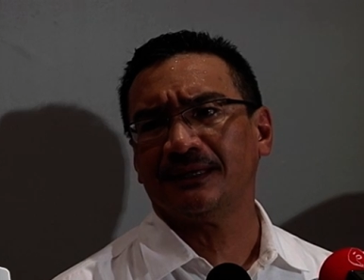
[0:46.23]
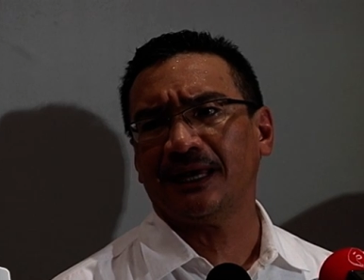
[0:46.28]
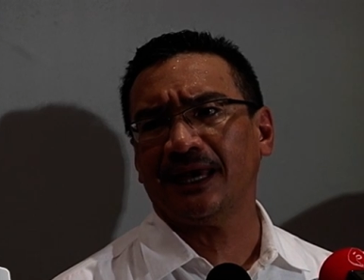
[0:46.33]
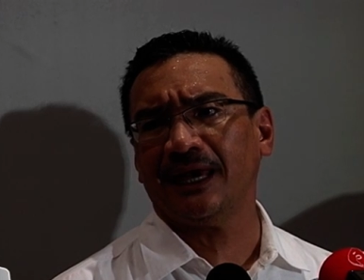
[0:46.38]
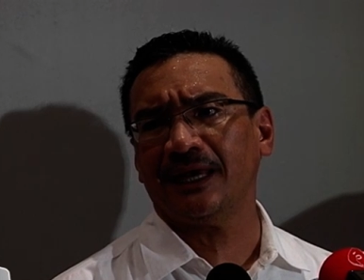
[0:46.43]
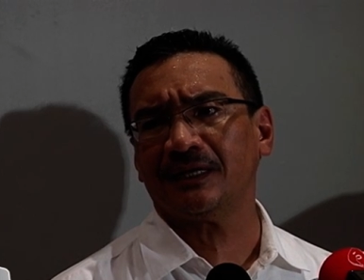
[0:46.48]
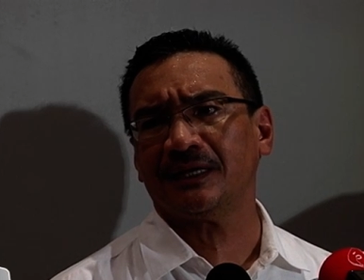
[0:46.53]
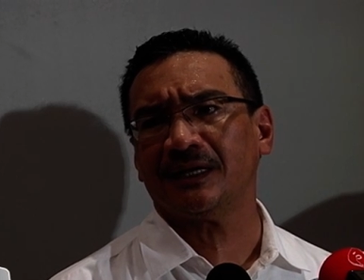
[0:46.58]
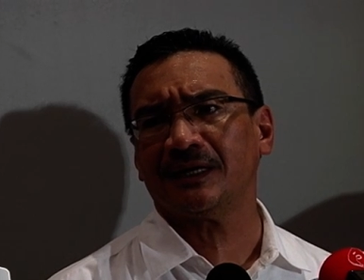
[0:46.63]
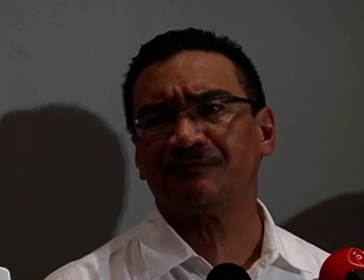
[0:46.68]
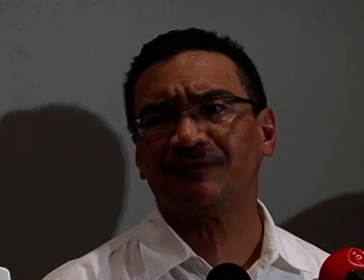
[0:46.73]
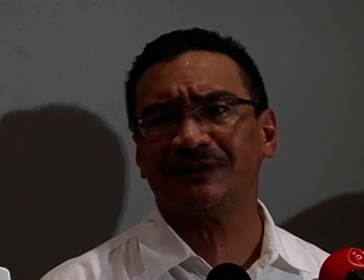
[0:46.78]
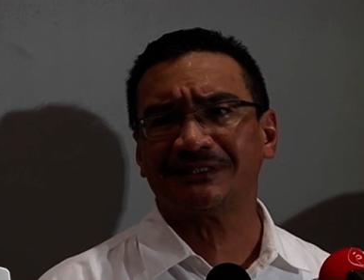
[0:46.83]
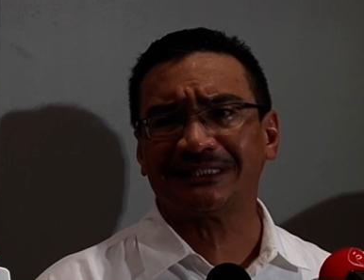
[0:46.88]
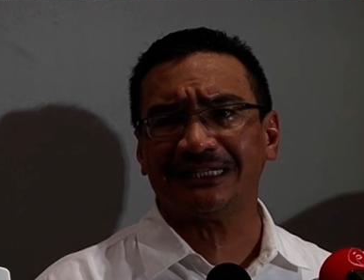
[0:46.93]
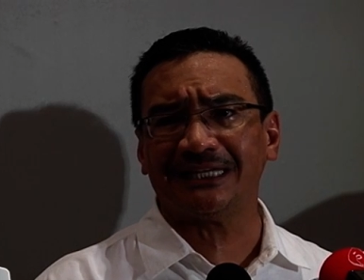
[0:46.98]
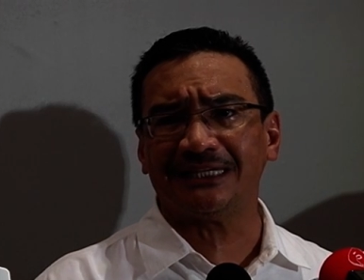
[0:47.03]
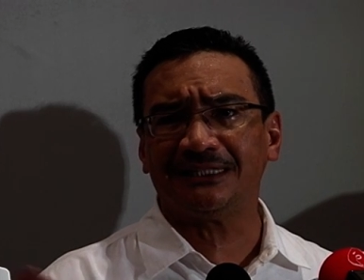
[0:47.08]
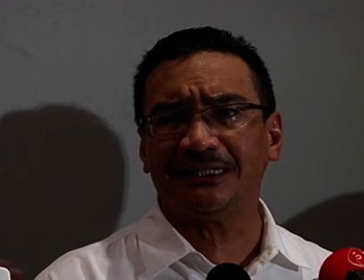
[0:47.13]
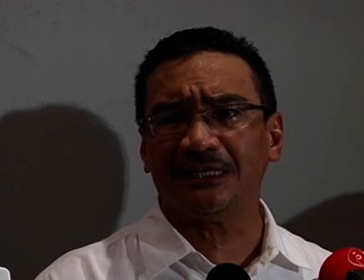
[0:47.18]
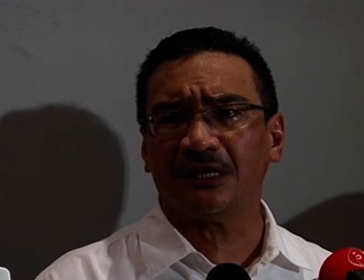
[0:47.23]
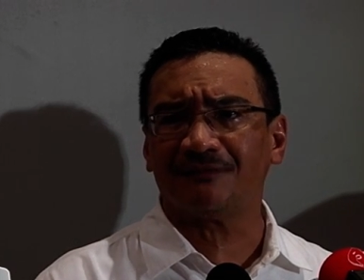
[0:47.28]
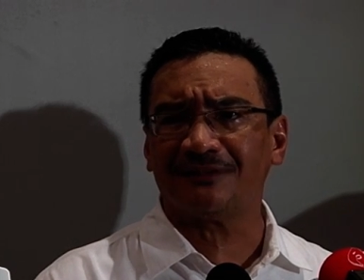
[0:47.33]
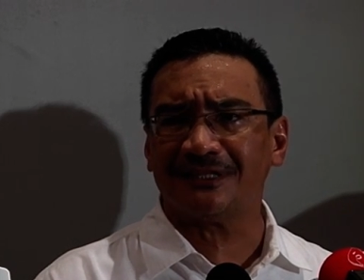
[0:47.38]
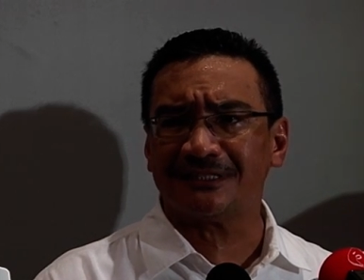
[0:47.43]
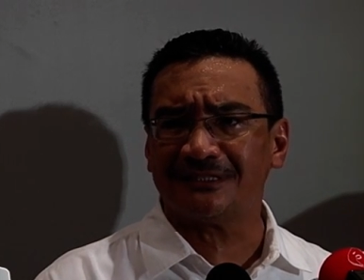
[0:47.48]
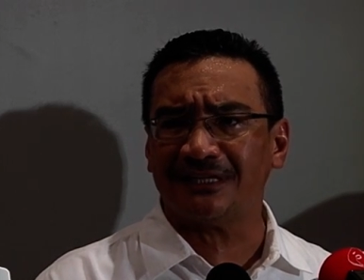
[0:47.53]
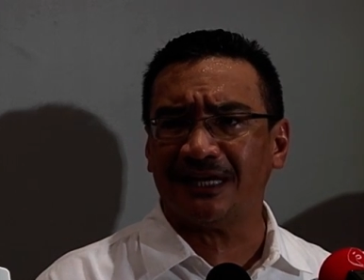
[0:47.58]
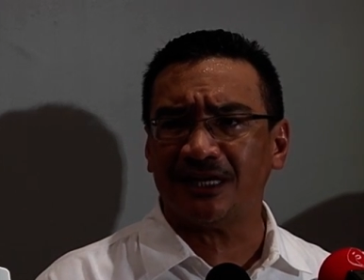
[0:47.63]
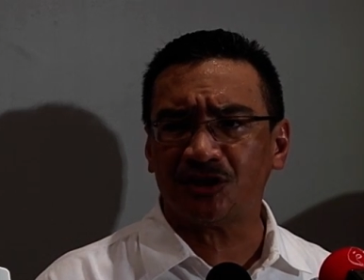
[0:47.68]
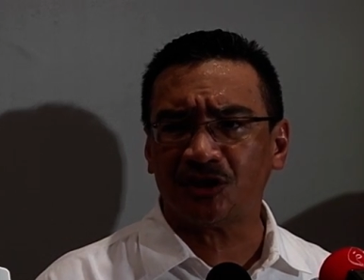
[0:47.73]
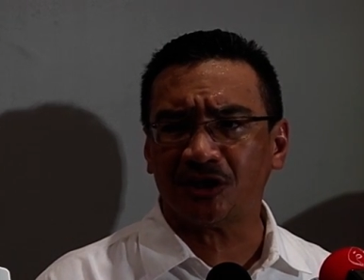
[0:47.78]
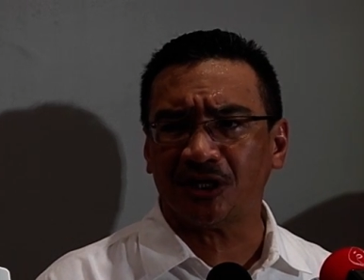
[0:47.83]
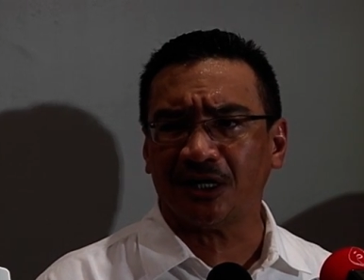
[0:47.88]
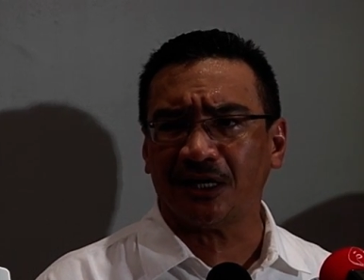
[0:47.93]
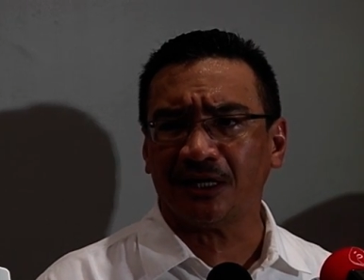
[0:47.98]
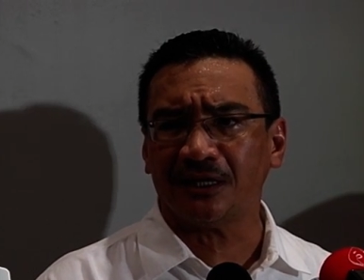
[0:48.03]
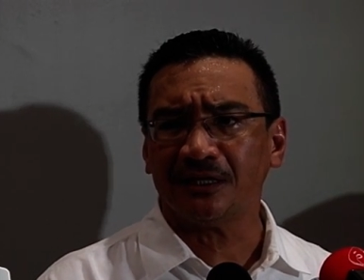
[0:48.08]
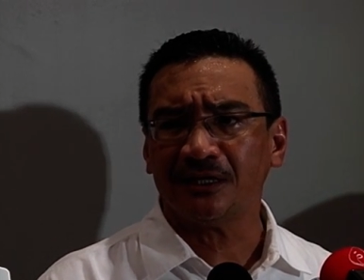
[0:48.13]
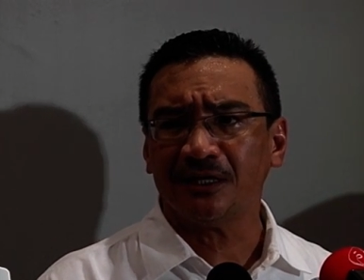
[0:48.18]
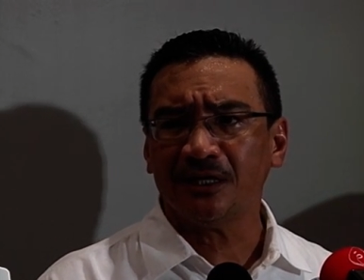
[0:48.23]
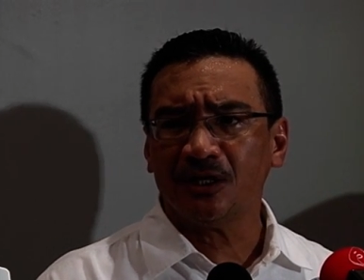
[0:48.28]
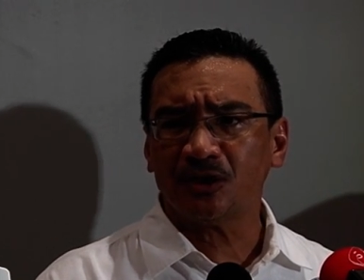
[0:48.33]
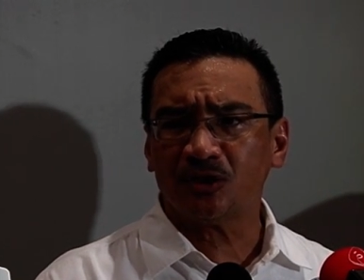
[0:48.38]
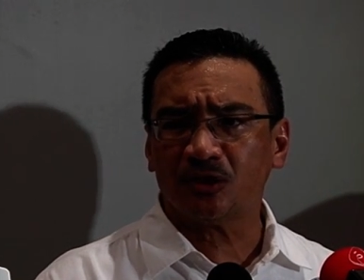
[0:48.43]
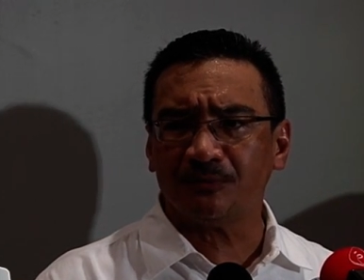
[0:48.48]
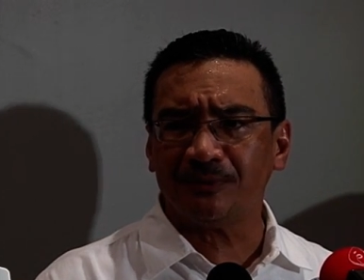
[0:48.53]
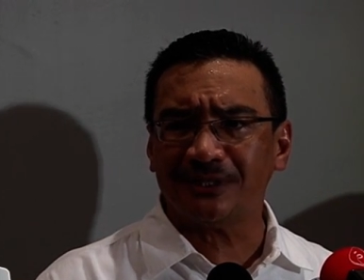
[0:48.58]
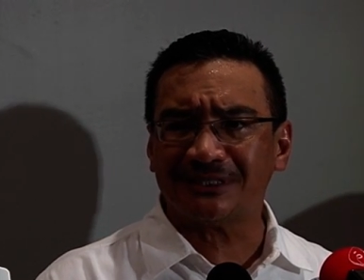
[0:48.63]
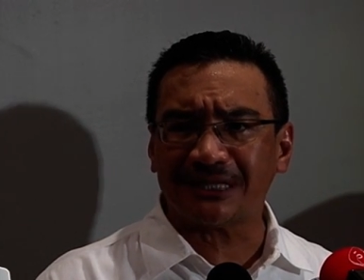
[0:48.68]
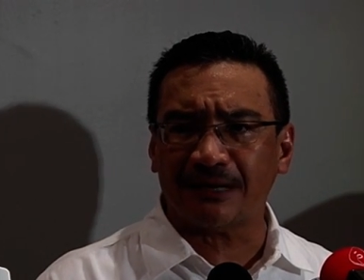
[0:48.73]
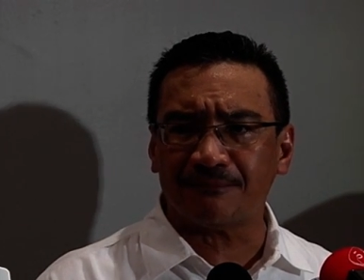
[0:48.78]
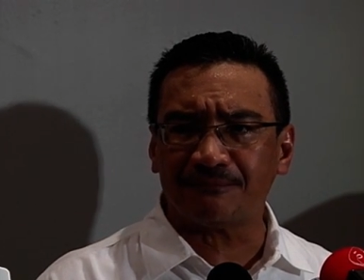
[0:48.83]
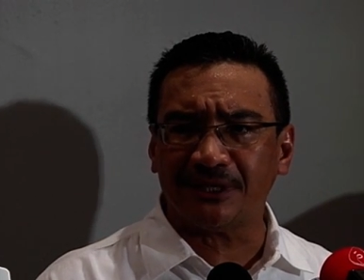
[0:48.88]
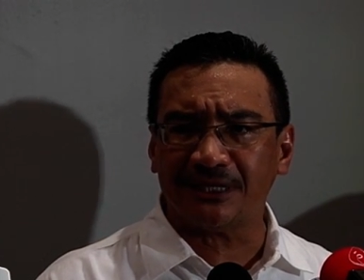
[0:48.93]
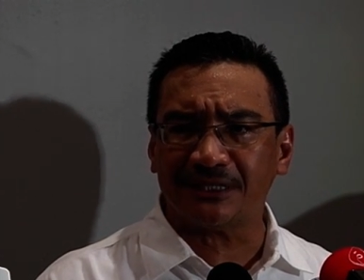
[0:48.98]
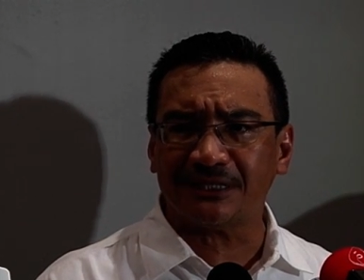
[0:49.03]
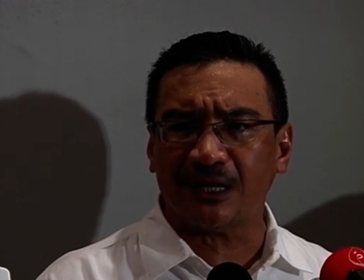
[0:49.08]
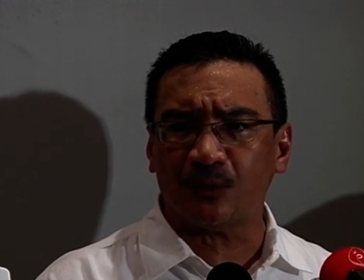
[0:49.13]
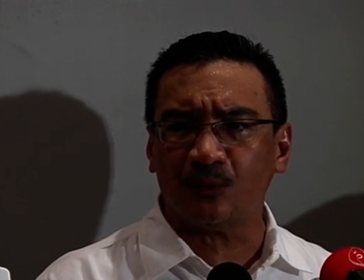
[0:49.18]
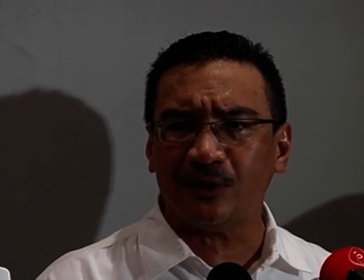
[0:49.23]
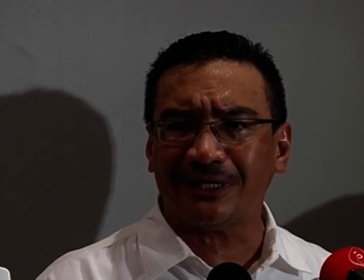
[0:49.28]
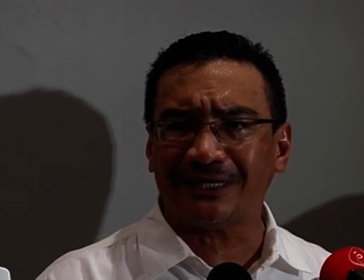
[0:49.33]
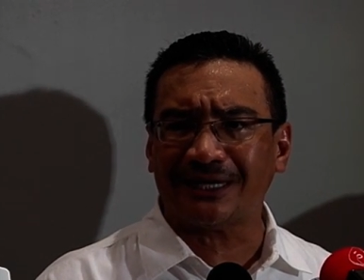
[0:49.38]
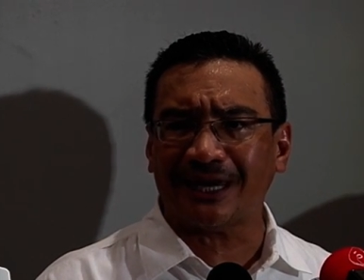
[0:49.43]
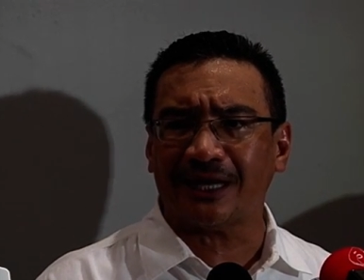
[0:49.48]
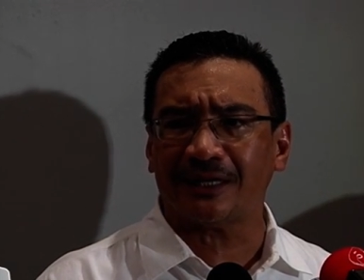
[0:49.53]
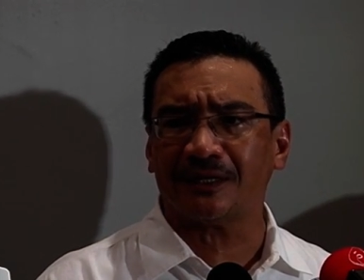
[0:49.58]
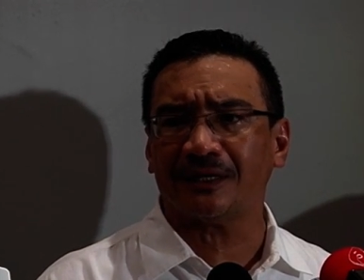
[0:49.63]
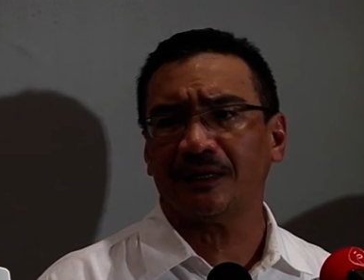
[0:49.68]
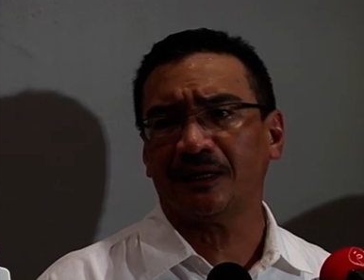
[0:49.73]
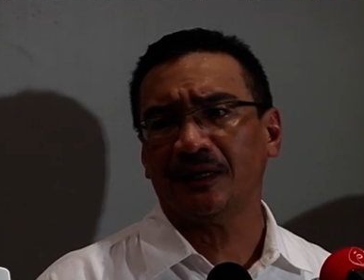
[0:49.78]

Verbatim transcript: And a facility of this nature should be something that we can